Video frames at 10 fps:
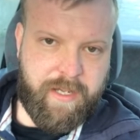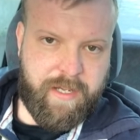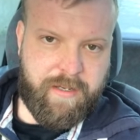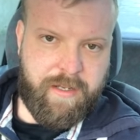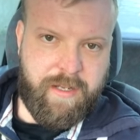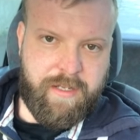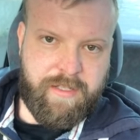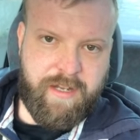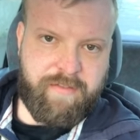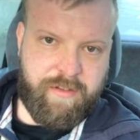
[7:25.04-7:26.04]
yeah?
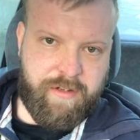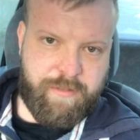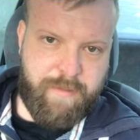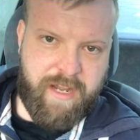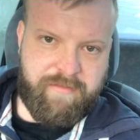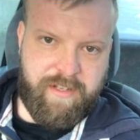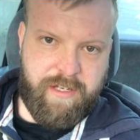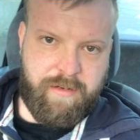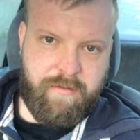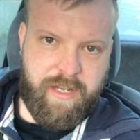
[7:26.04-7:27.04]
So if a dog's mouthing
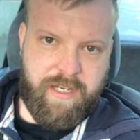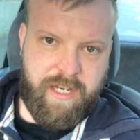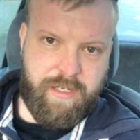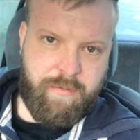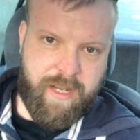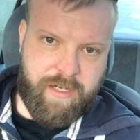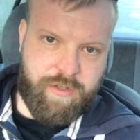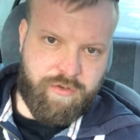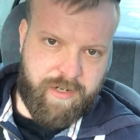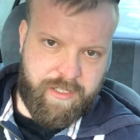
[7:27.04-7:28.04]
you and then you add a
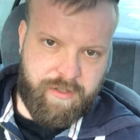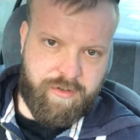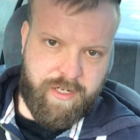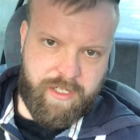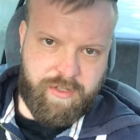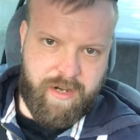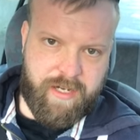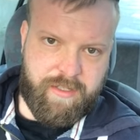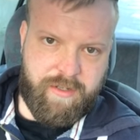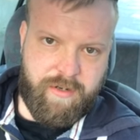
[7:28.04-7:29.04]
treat to try and
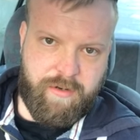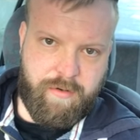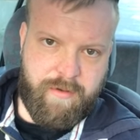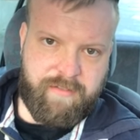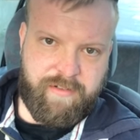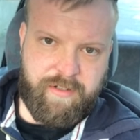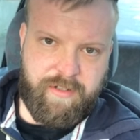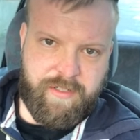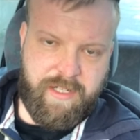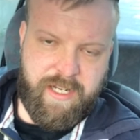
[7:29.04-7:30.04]
distract the dog or wait for the
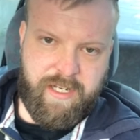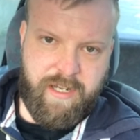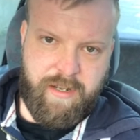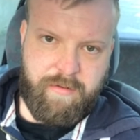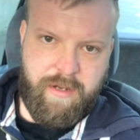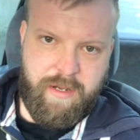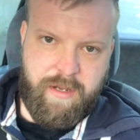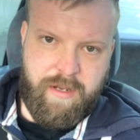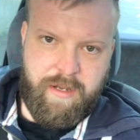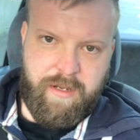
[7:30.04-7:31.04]
dog to let go,
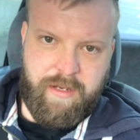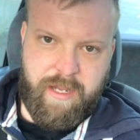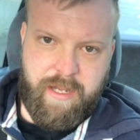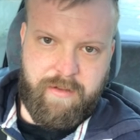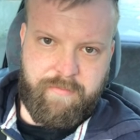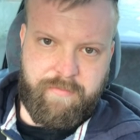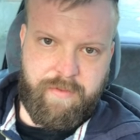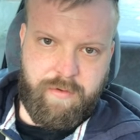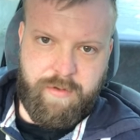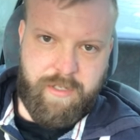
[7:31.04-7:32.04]
yeah,
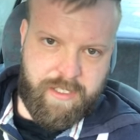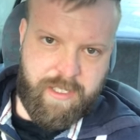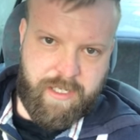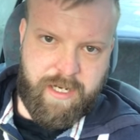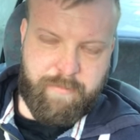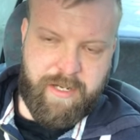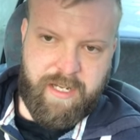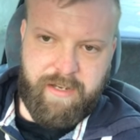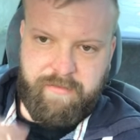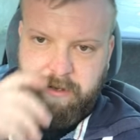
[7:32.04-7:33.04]
you're conditioning that
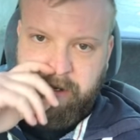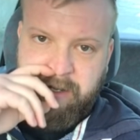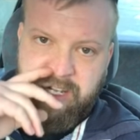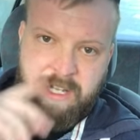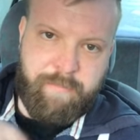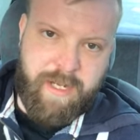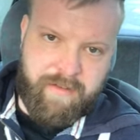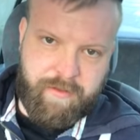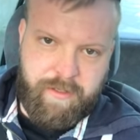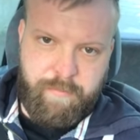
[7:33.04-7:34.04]
behaviour. But
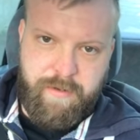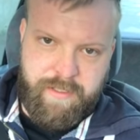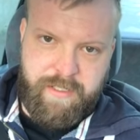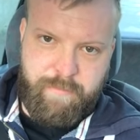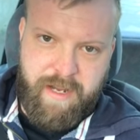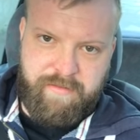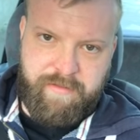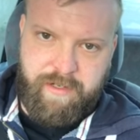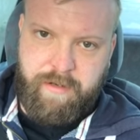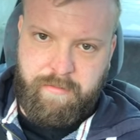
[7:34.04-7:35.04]
if the dog puts its mouth
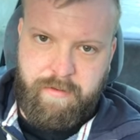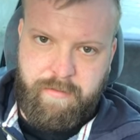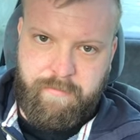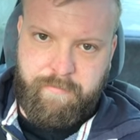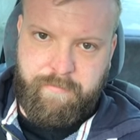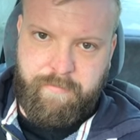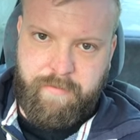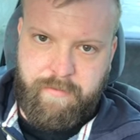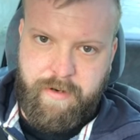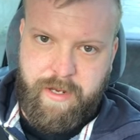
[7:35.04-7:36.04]
on you,
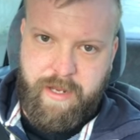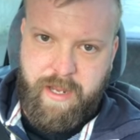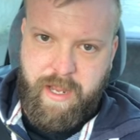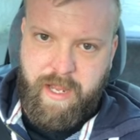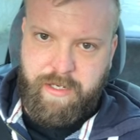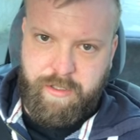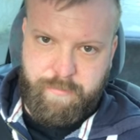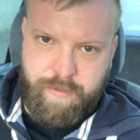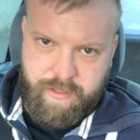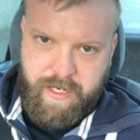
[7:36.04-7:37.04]
right, and you
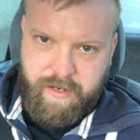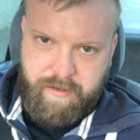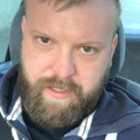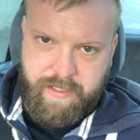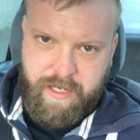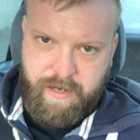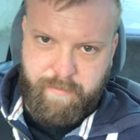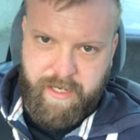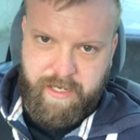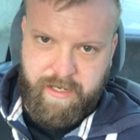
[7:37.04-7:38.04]
just push down on its tongue,
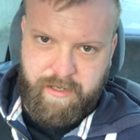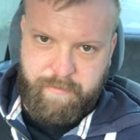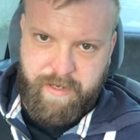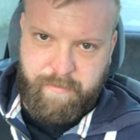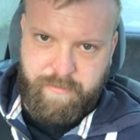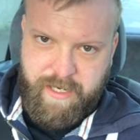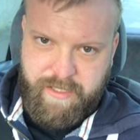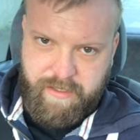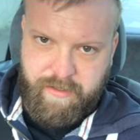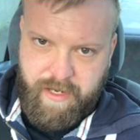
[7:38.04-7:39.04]
making it a little bit
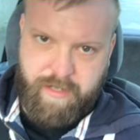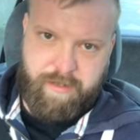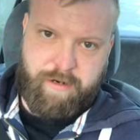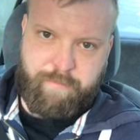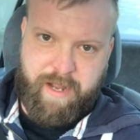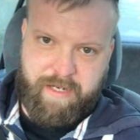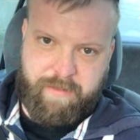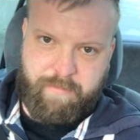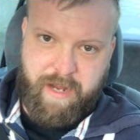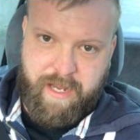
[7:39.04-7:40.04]
unpleasant, and the dog backs
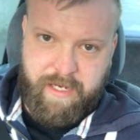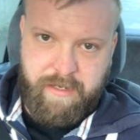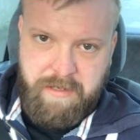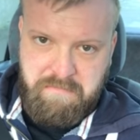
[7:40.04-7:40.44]
away,